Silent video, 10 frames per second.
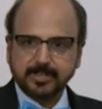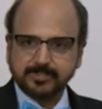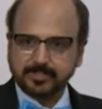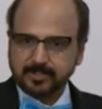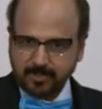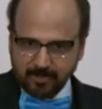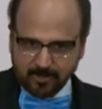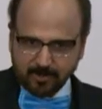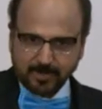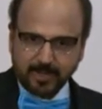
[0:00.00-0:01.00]
guests,
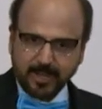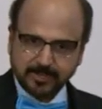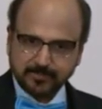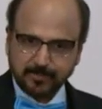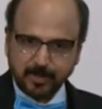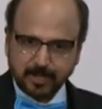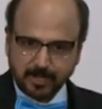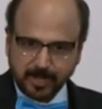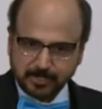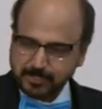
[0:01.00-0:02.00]
honored guests from
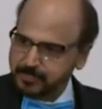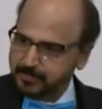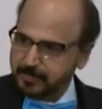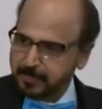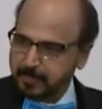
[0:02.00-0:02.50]
United Nations,